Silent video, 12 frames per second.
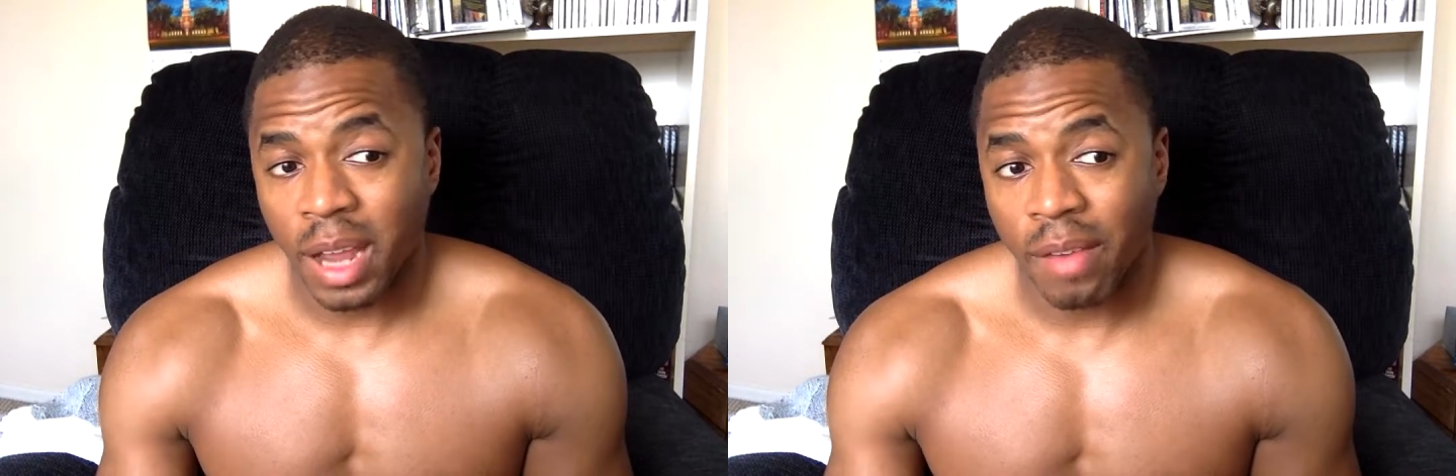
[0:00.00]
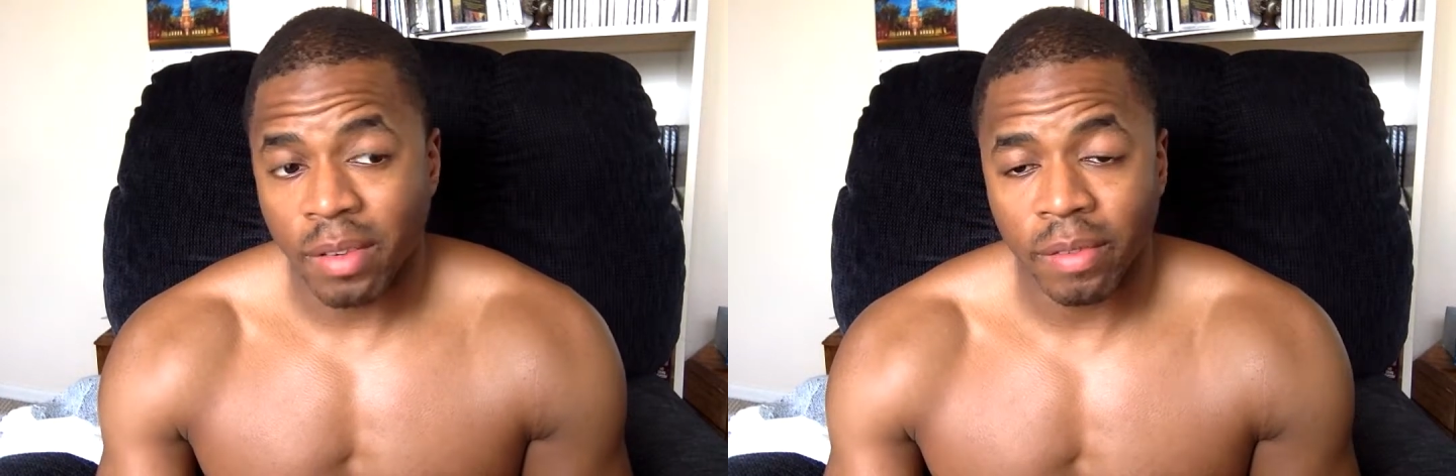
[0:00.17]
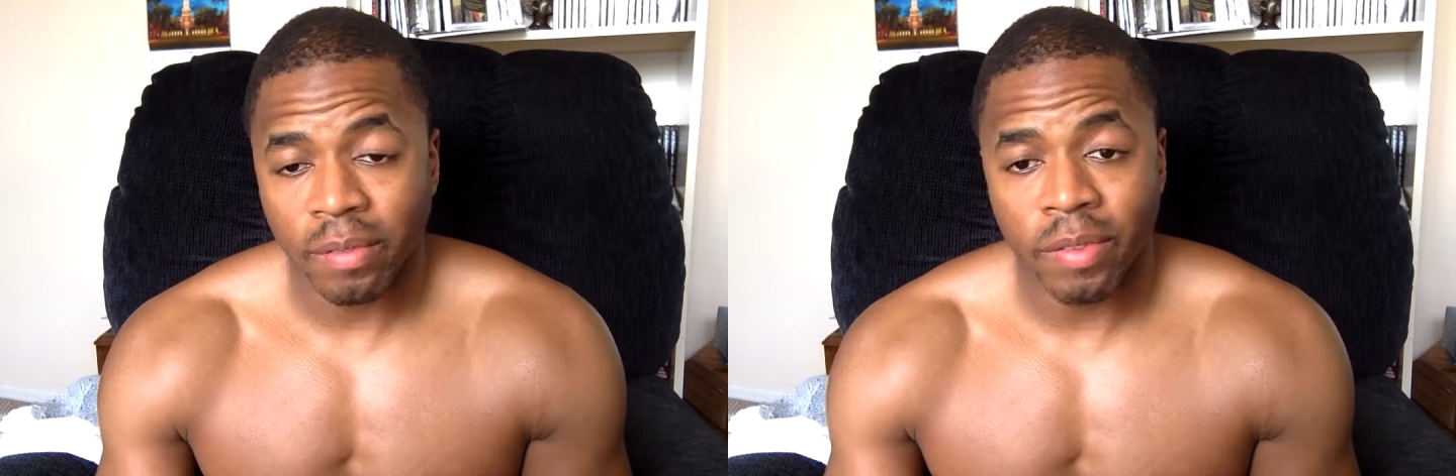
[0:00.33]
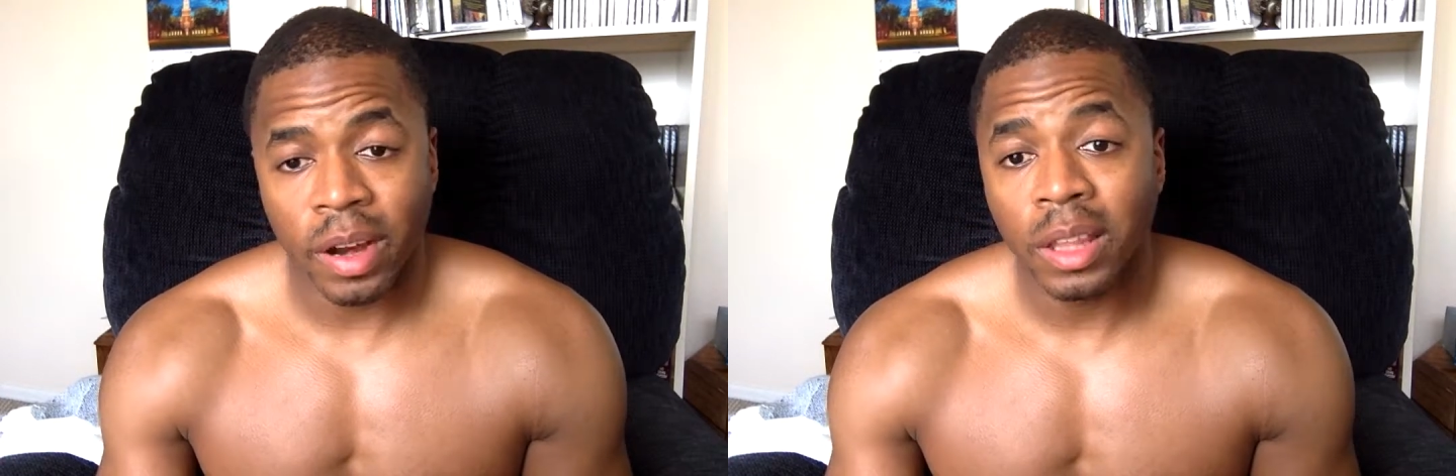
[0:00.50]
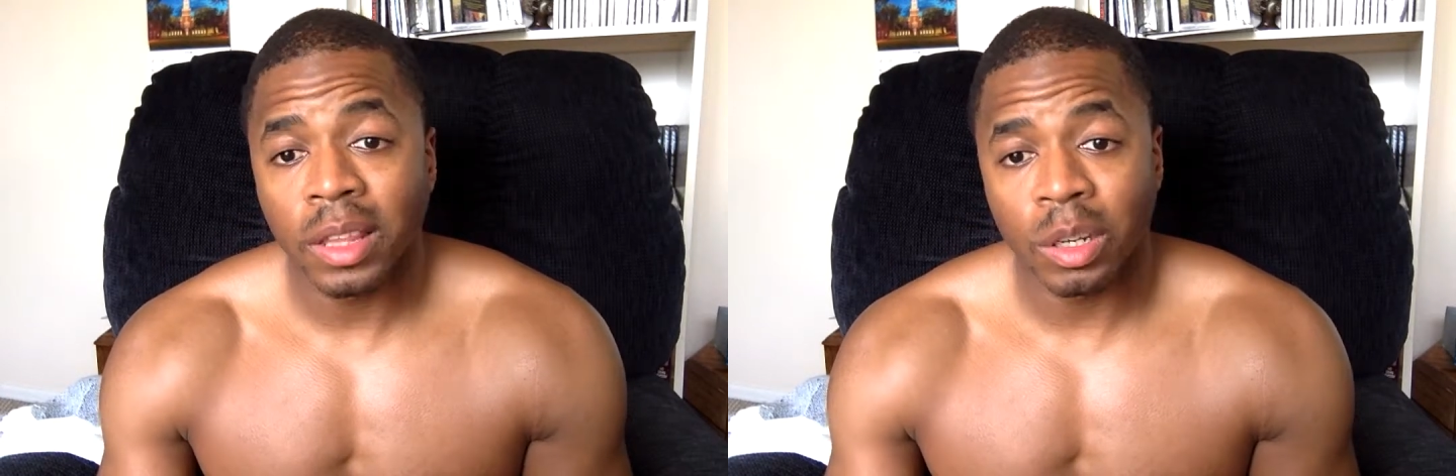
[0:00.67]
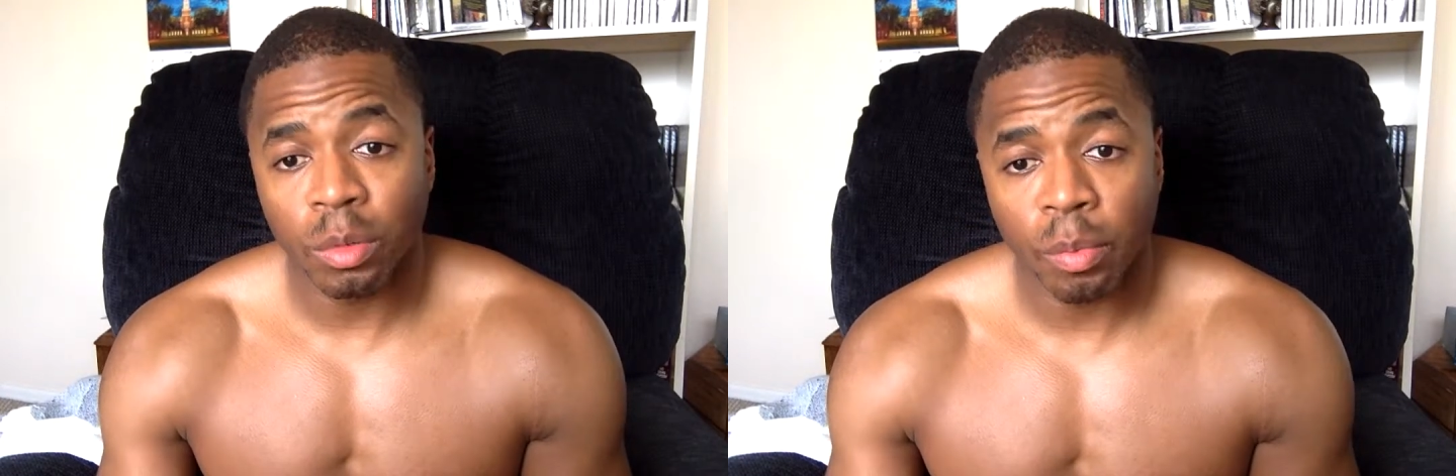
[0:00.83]
having very
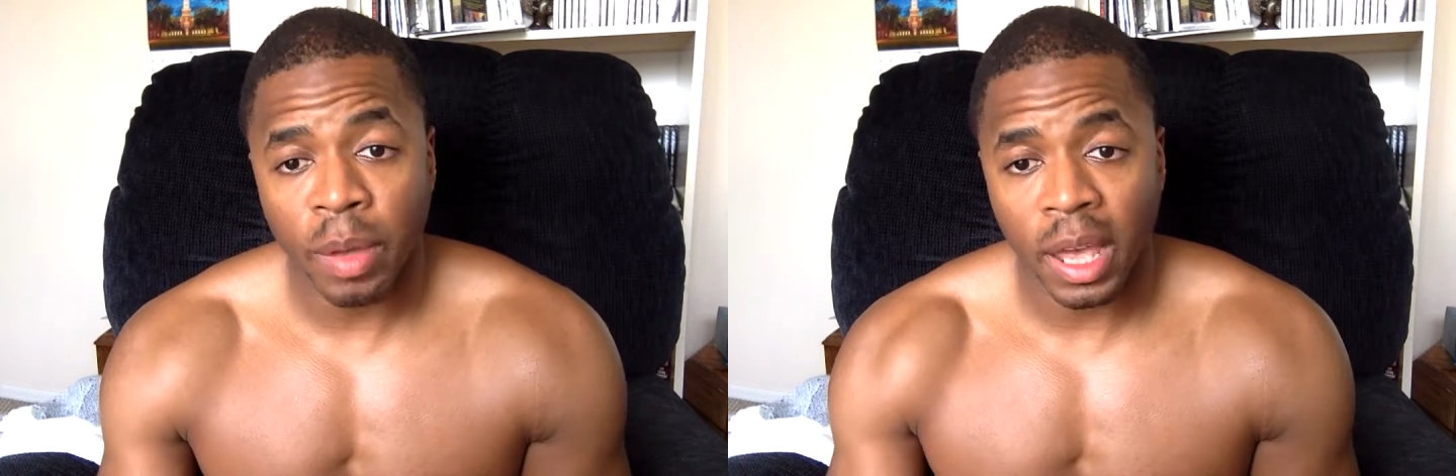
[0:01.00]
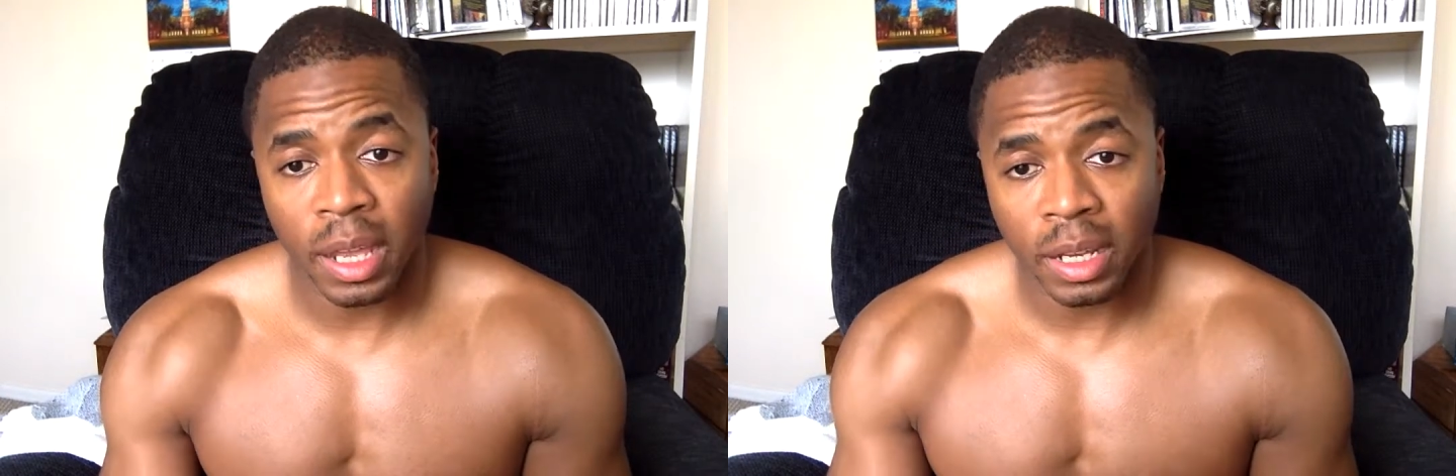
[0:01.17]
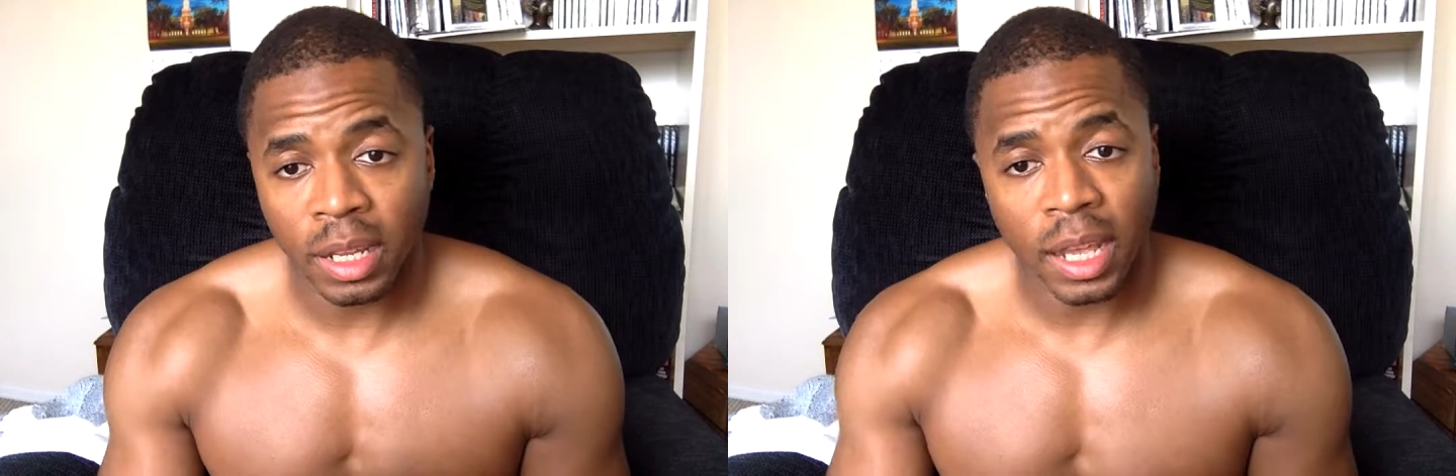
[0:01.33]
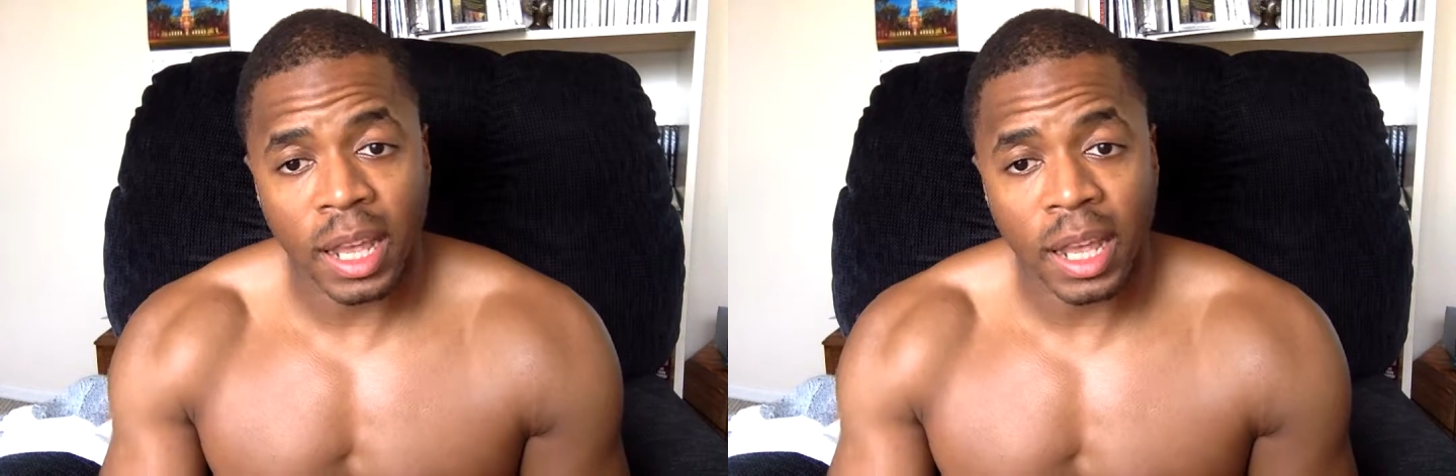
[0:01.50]
little pain